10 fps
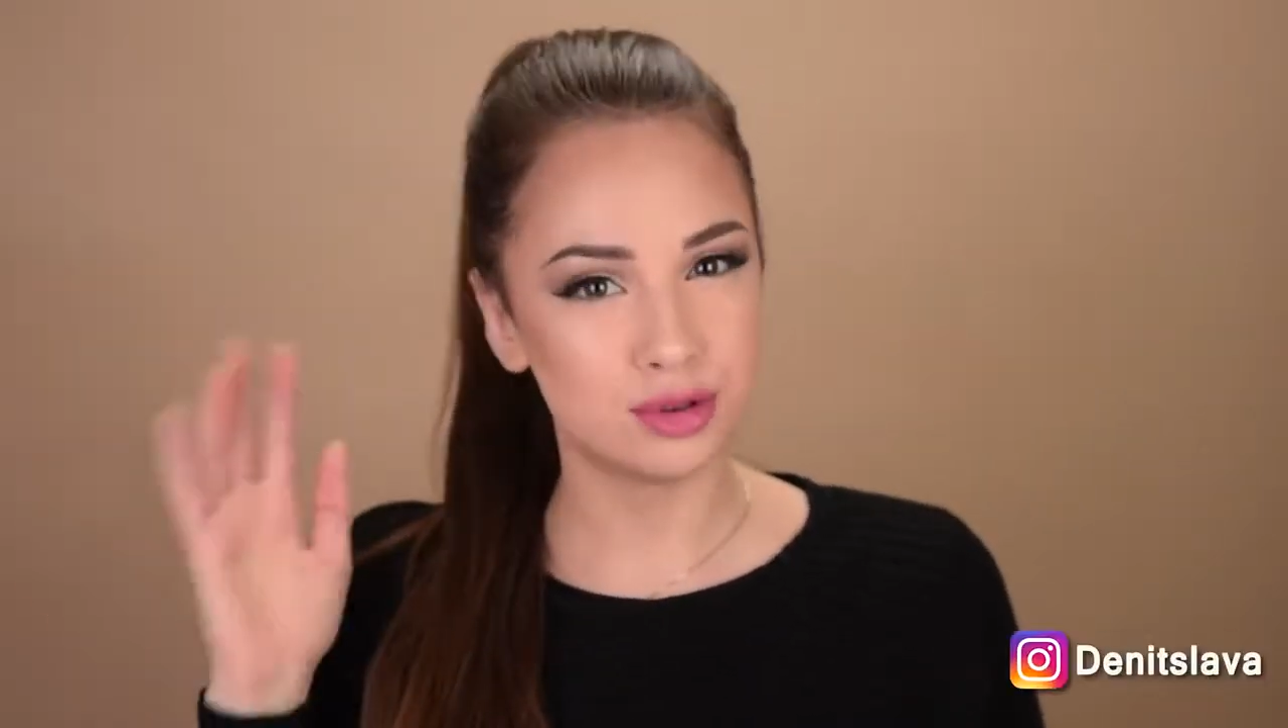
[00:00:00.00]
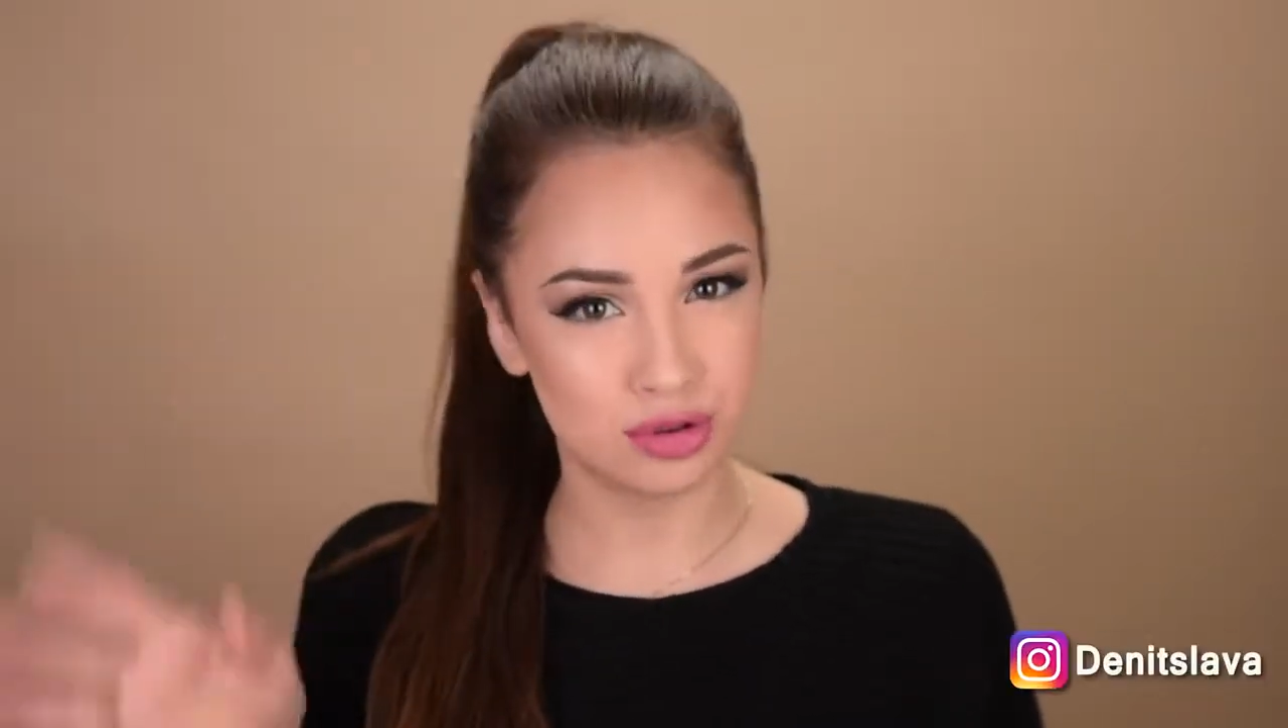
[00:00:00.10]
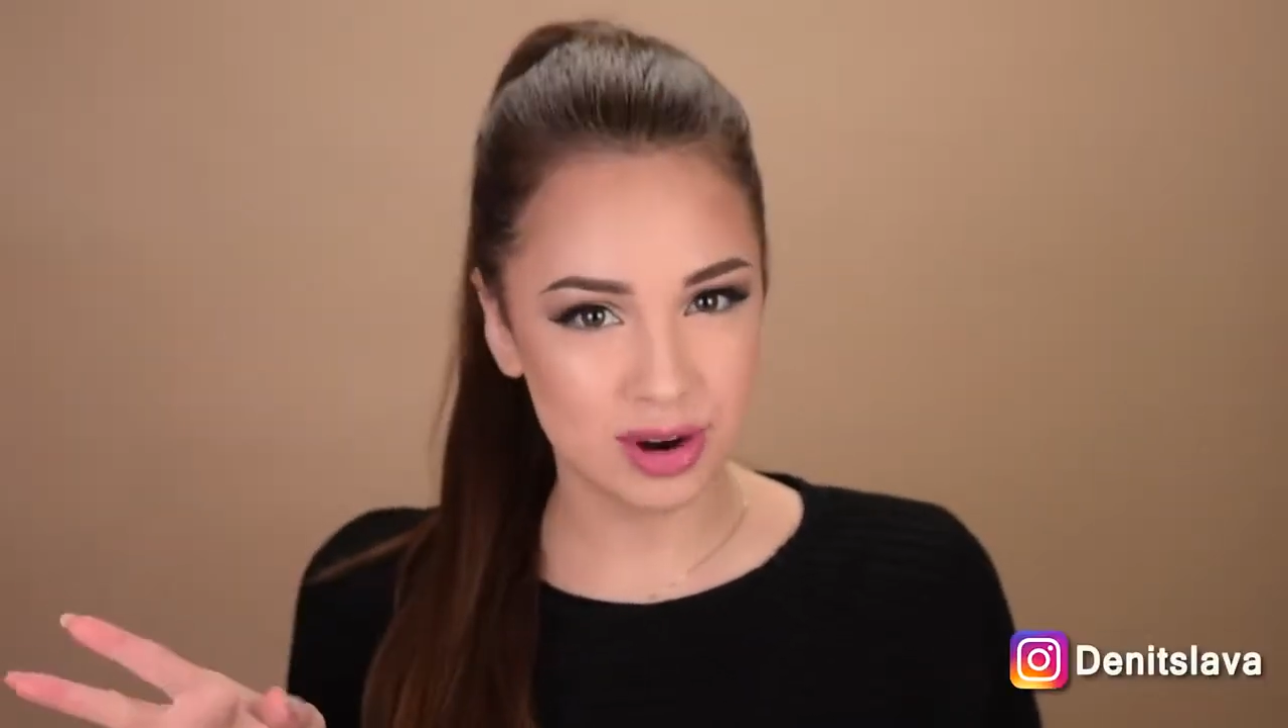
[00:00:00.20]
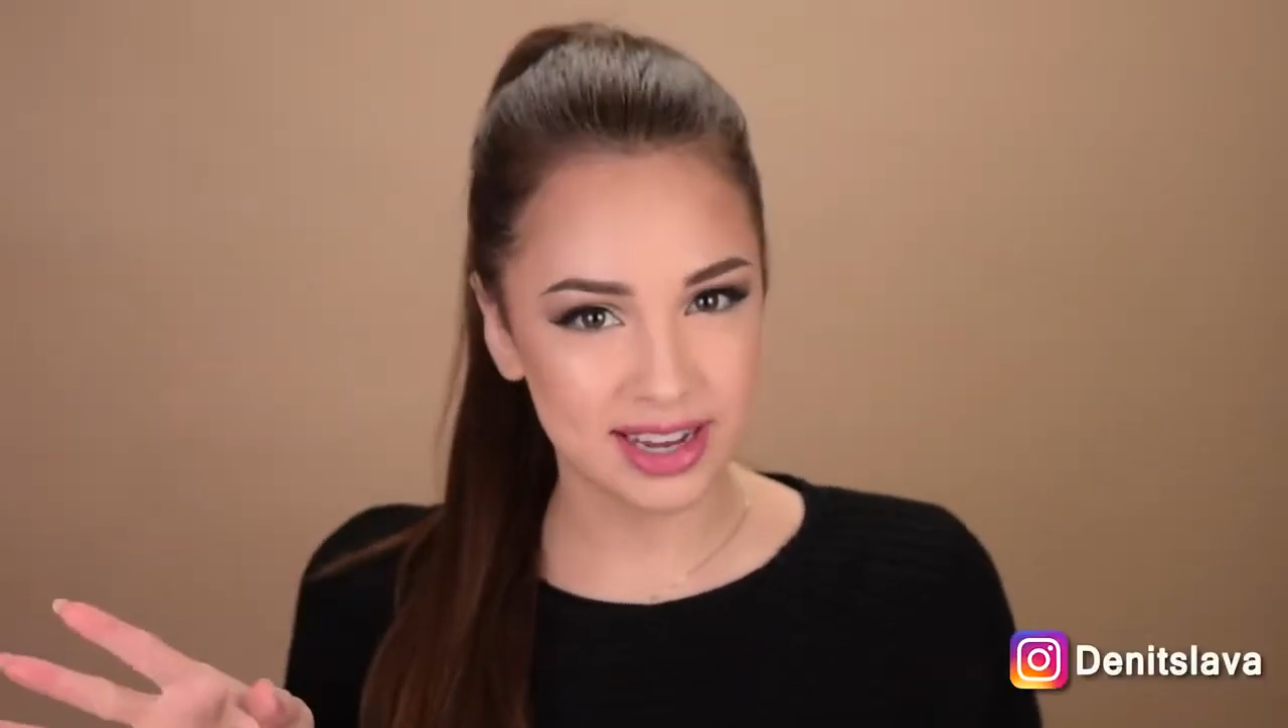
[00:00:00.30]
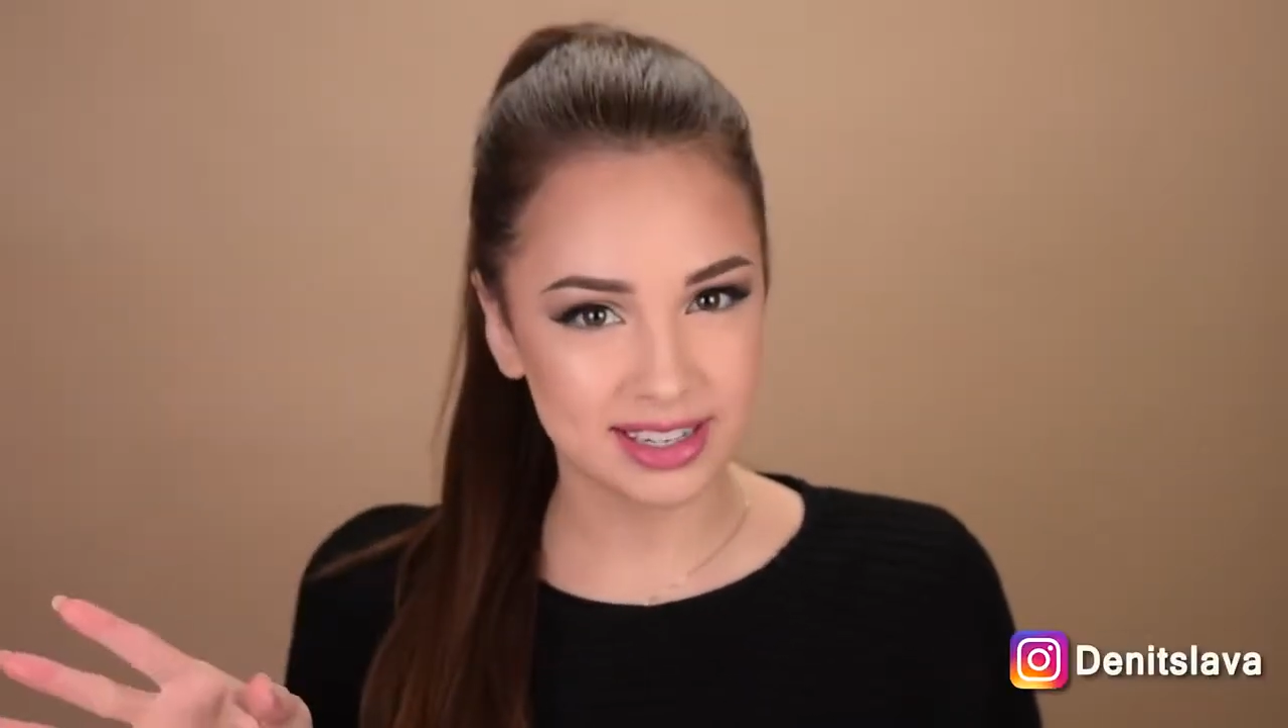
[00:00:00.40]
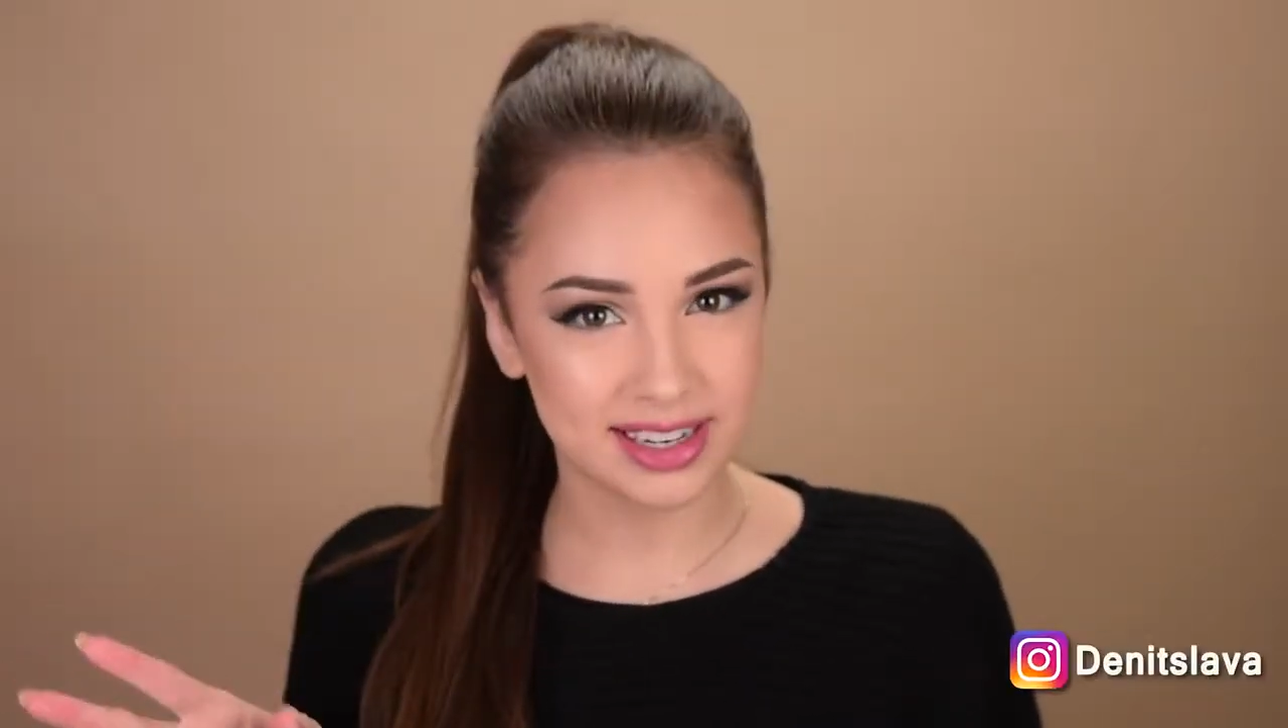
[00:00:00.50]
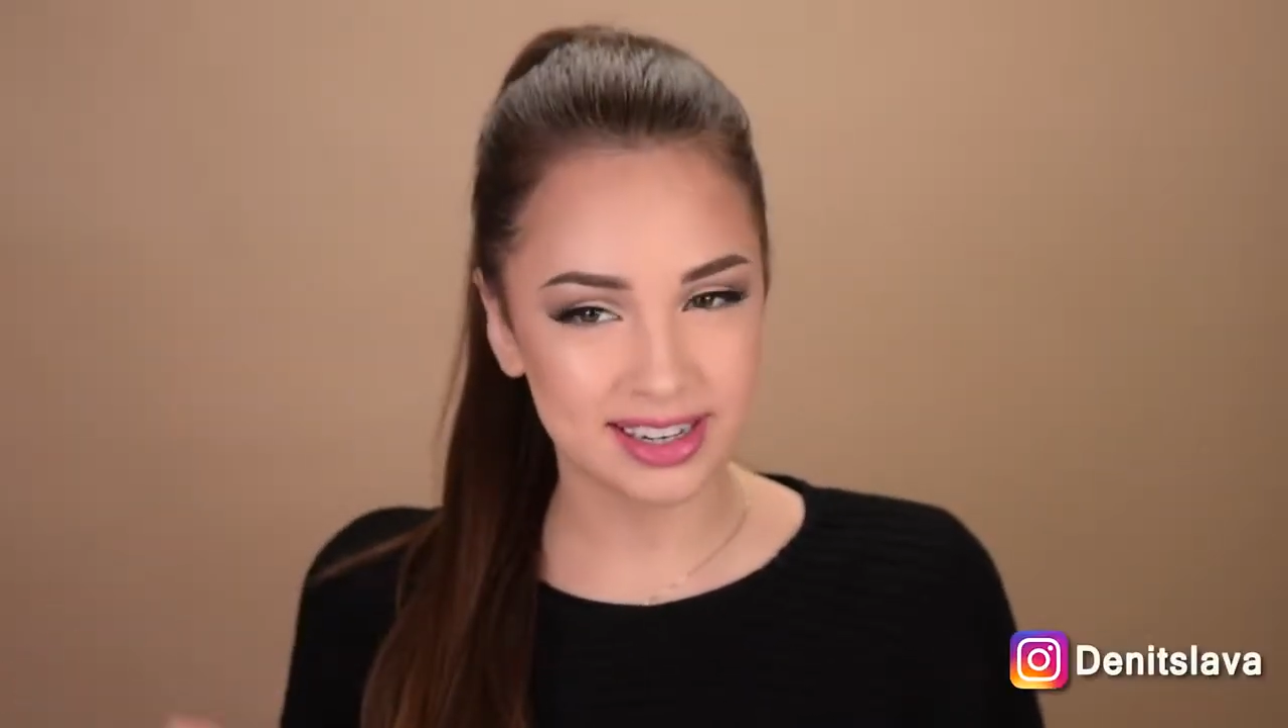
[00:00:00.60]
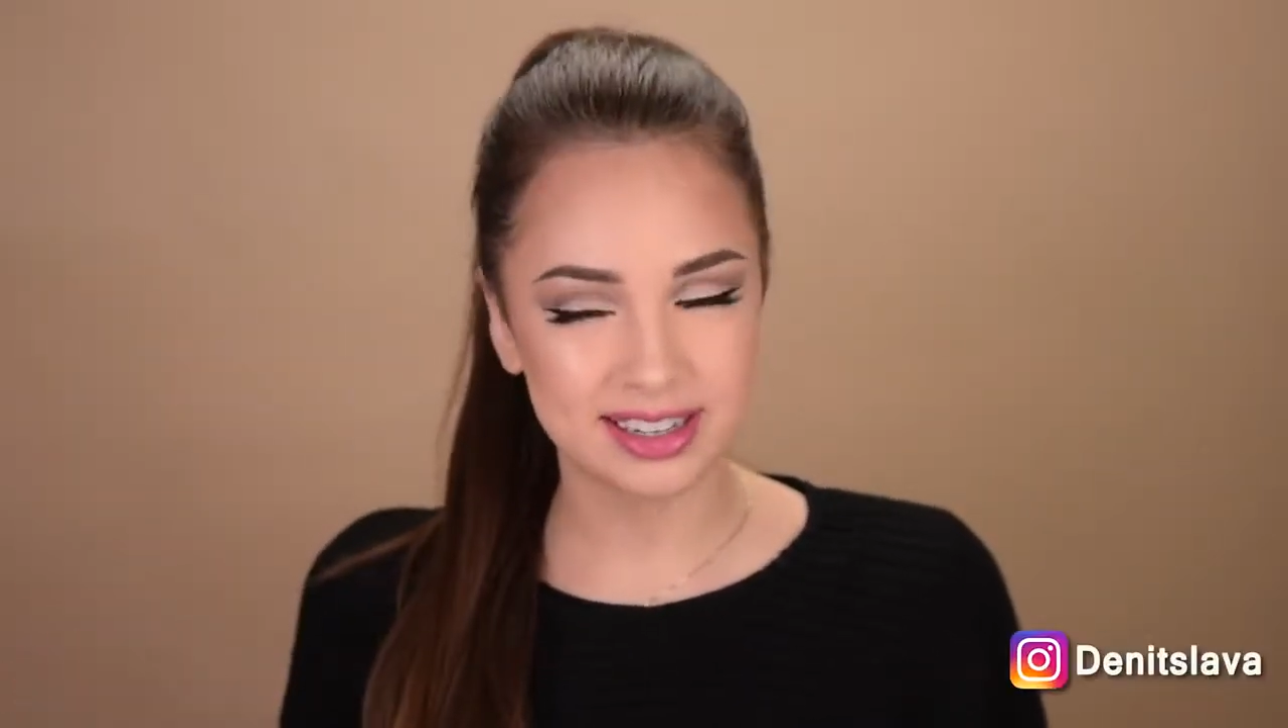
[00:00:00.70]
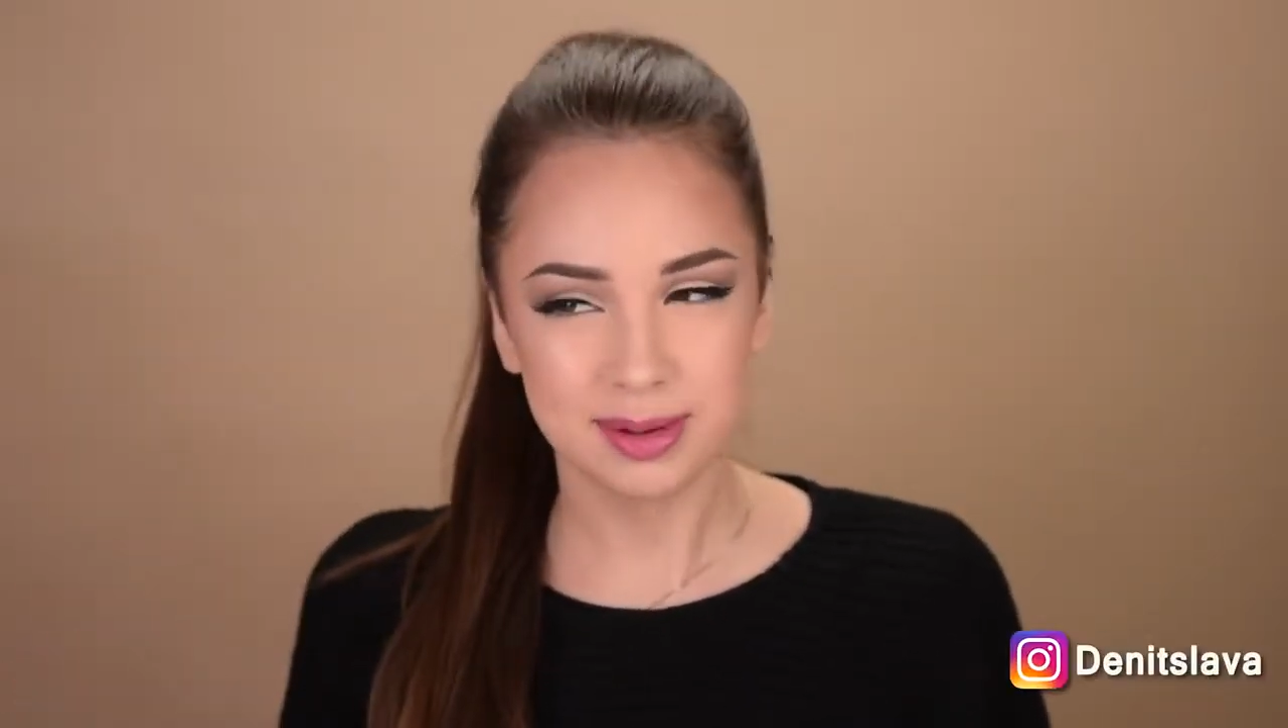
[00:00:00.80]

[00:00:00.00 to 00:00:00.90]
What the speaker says: to dry skin.